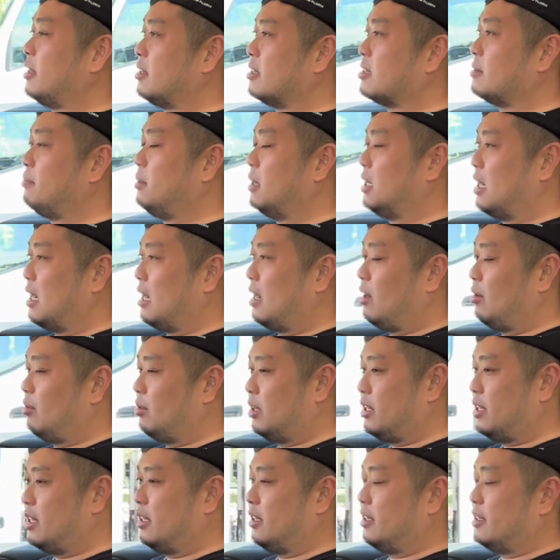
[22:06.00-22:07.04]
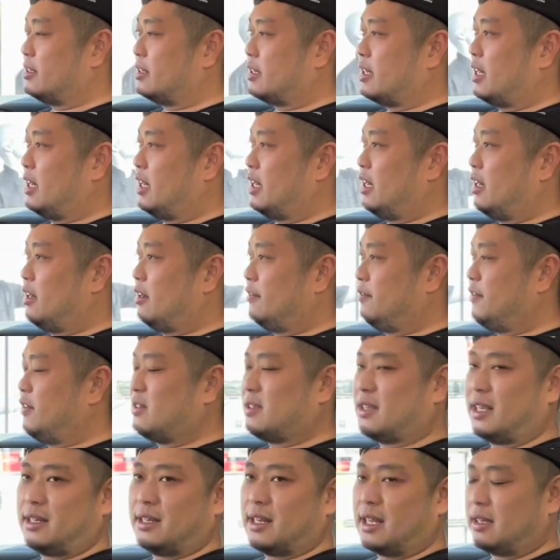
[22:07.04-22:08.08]
per hour in this car feels
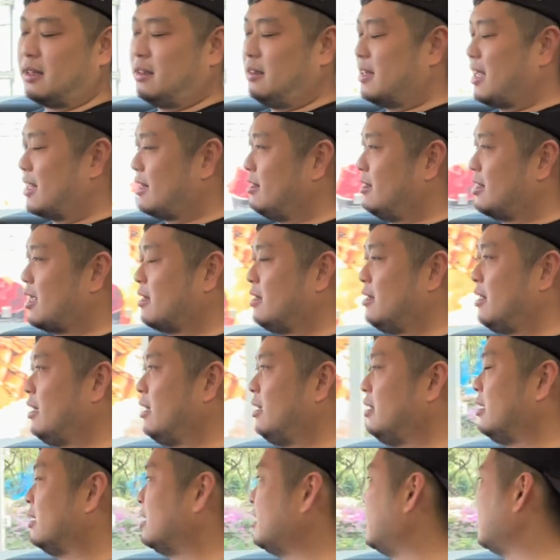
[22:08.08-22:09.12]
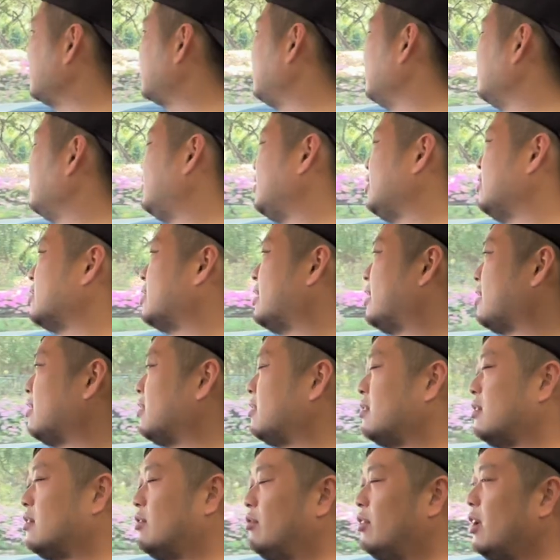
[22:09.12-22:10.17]
like nothing. The car still feels like
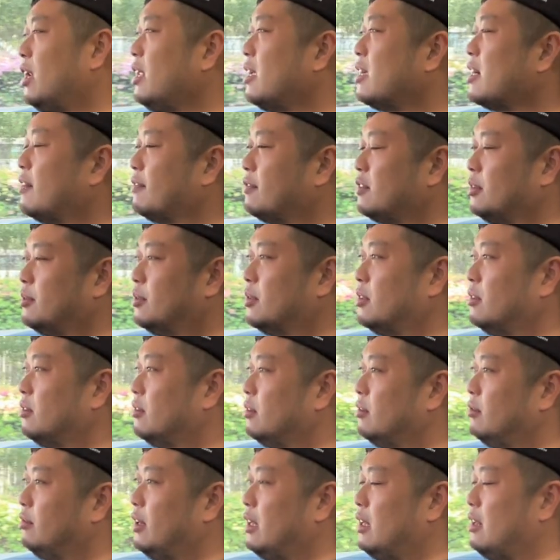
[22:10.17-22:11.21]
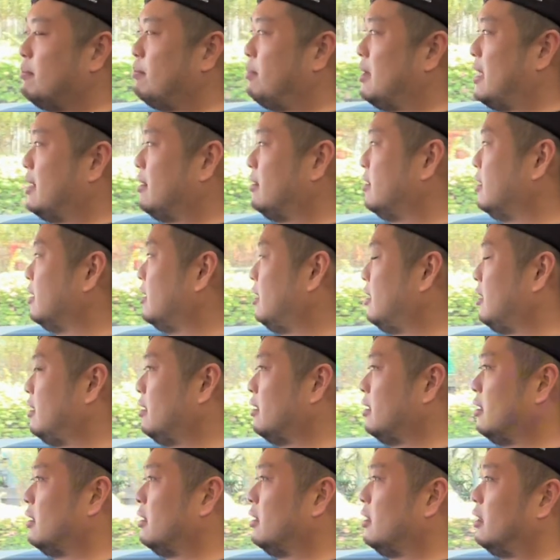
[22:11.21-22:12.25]
really comfortable, really planted.
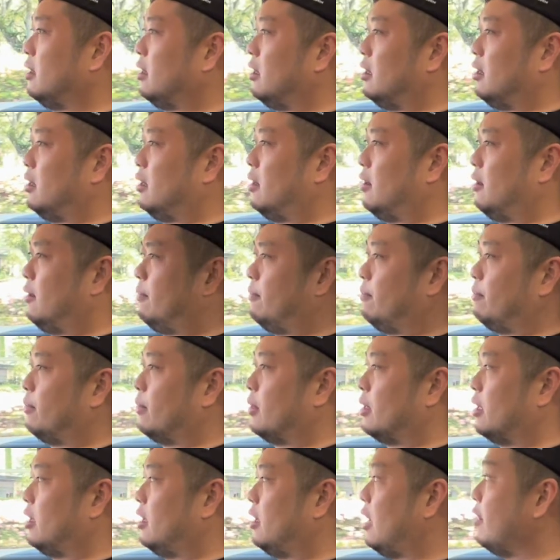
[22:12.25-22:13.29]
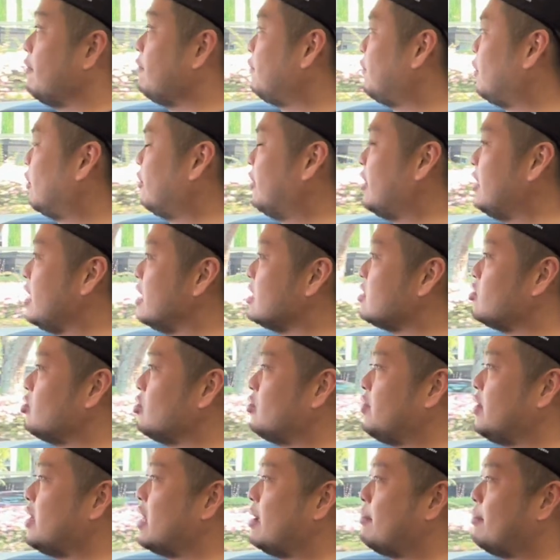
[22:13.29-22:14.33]
And for an
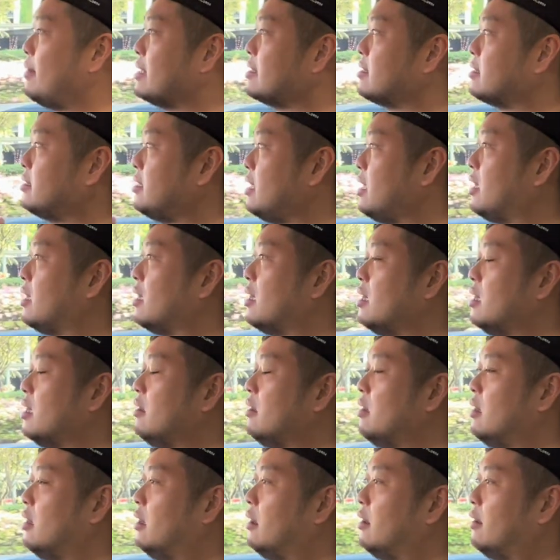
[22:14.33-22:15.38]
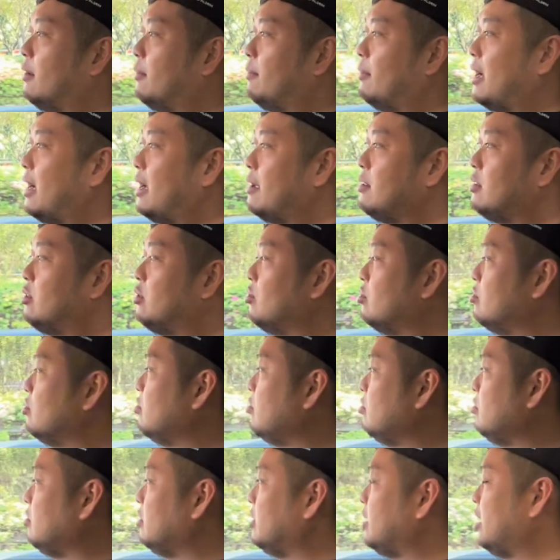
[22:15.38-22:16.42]
SUV, I must say, I
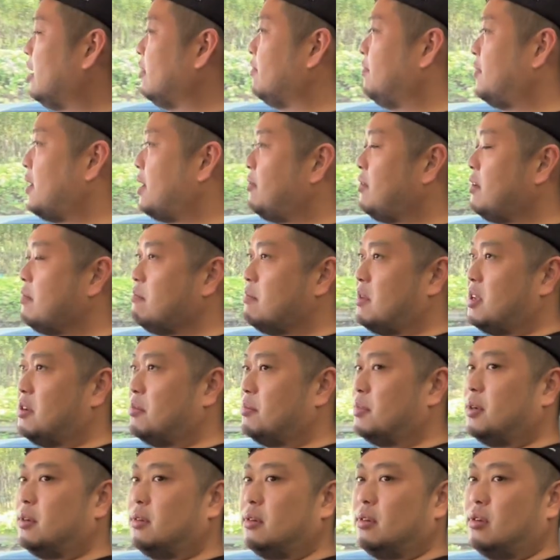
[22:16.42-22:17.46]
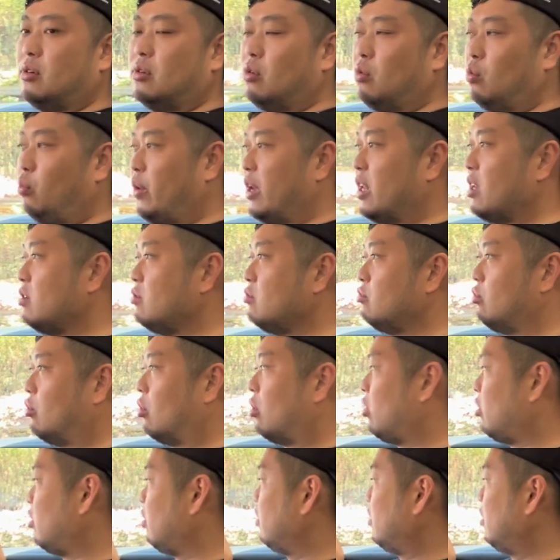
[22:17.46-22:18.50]
do get very minimal wind
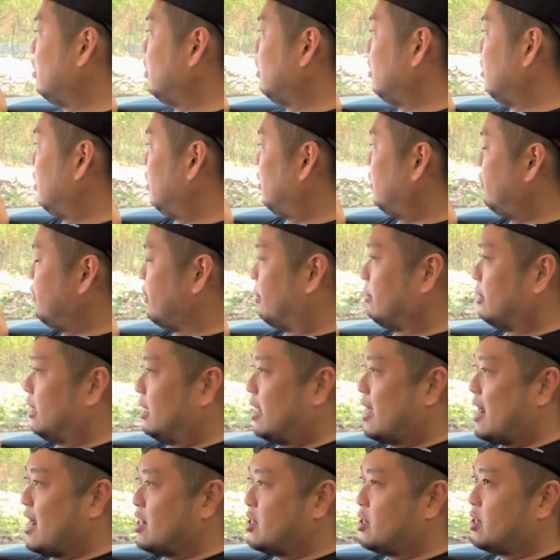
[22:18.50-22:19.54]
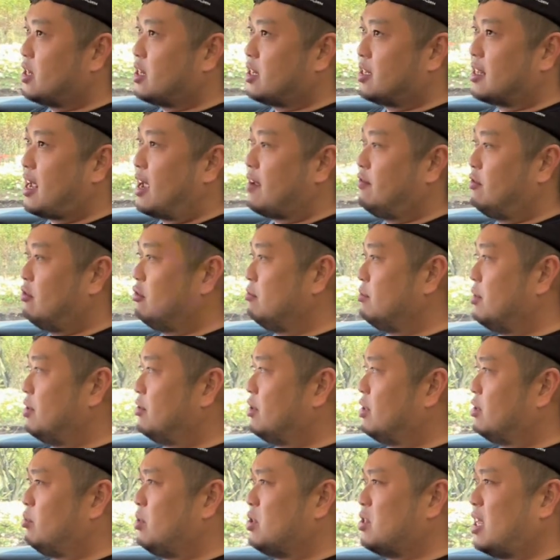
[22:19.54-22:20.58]
roar from the large side view
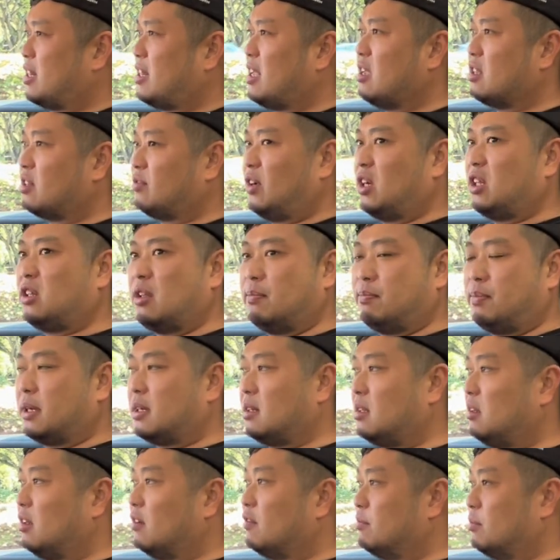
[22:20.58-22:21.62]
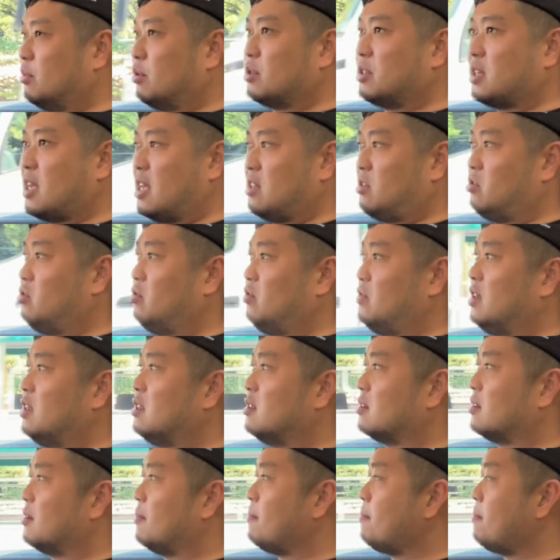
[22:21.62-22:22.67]
mirrors, which I think is very typical of most
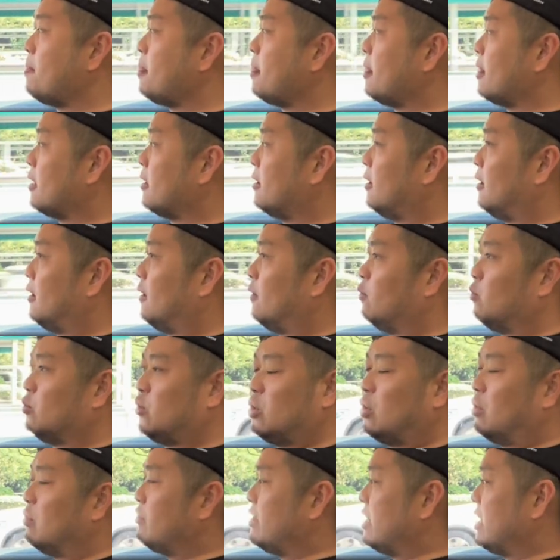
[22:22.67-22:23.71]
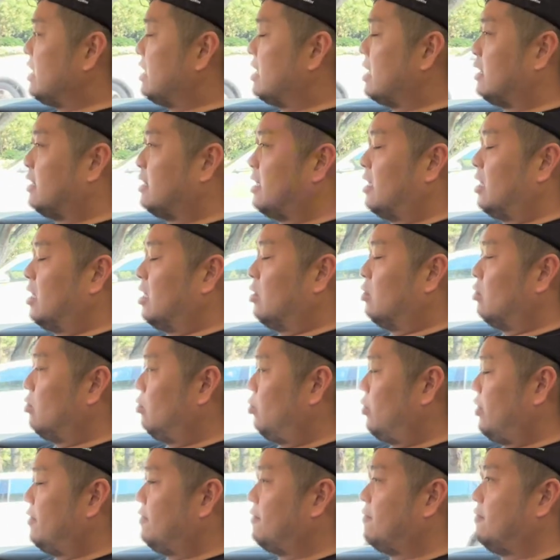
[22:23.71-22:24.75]
SUVs. Don't really get that
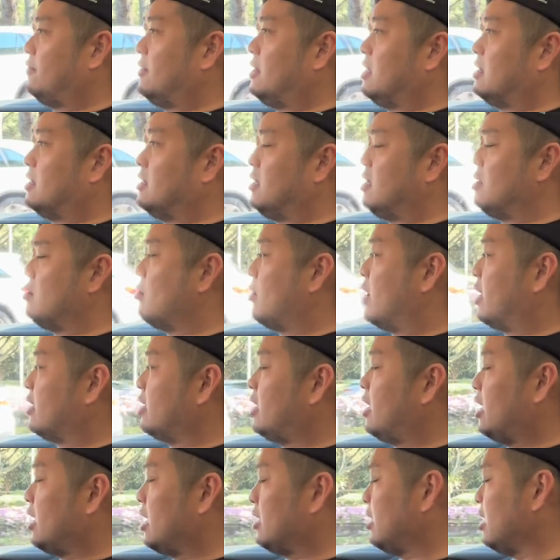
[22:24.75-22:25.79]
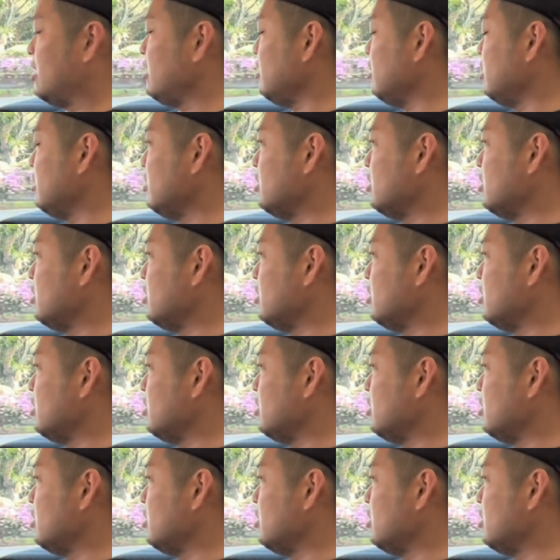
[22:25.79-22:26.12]
with the Tiguan. And I think